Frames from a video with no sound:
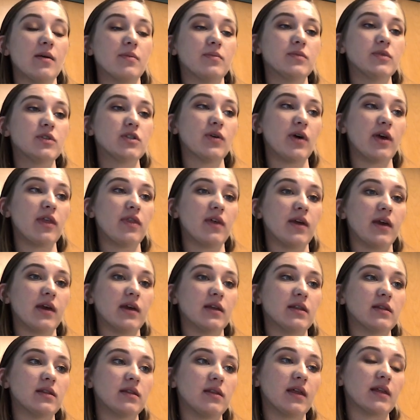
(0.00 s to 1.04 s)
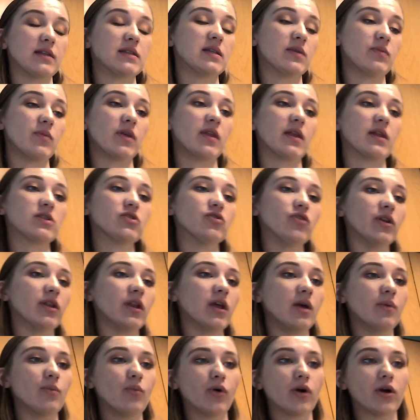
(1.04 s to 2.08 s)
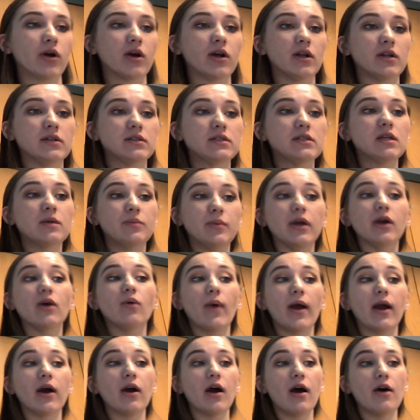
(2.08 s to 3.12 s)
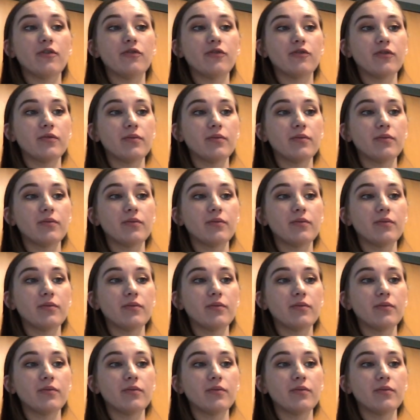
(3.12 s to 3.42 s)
So I think that's something that's really important to be aware of.